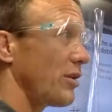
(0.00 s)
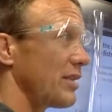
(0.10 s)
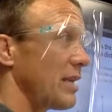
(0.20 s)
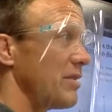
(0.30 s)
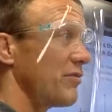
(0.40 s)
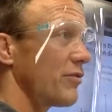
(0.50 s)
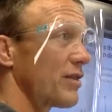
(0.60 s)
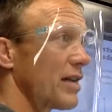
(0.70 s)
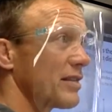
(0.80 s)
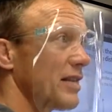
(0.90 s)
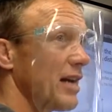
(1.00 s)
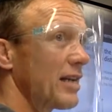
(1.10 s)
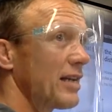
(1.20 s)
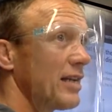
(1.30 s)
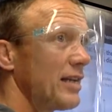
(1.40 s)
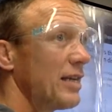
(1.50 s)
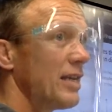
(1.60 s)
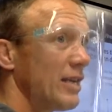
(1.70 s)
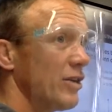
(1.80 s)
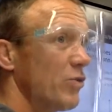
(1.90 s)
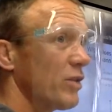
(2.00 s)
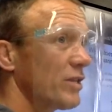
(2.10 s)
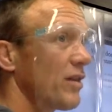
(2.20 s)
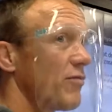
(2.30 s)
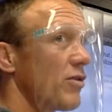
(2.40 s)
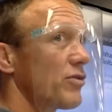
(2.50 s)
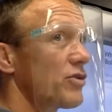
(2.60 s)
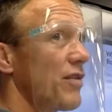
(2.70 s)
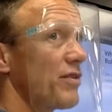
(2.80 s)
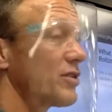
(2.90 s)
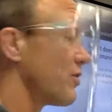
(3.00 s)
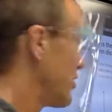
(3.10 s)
zero at some point in time even though the gas is hot? You would still have molecules